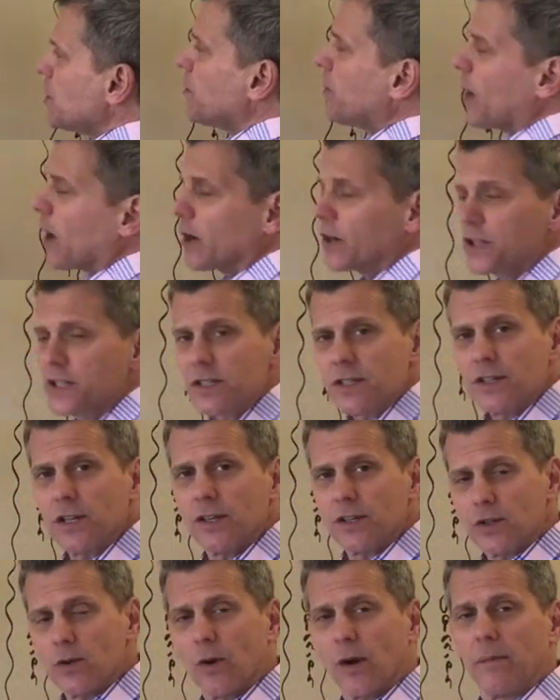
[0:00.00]
two parts
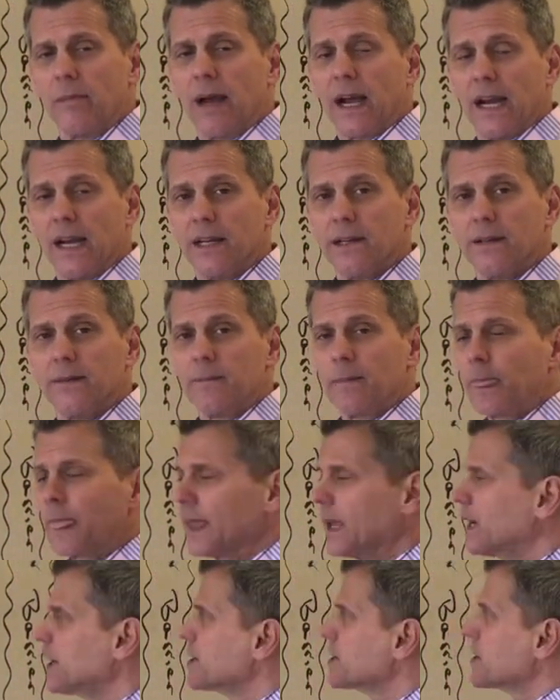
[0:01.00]
to our mind.
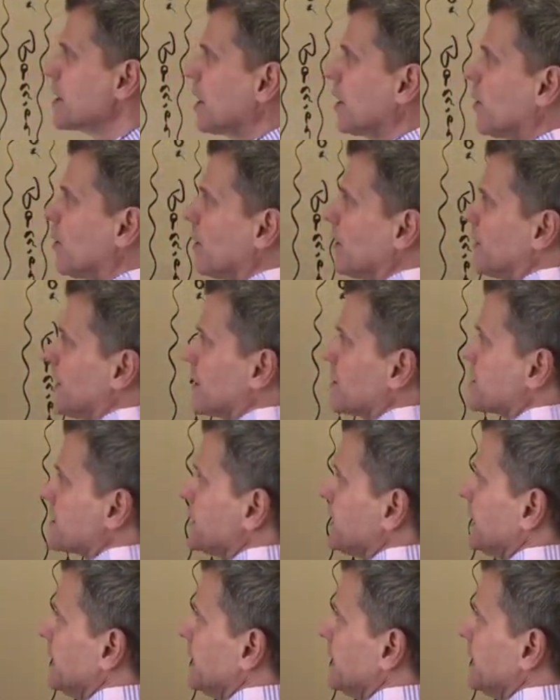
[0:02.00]
So there's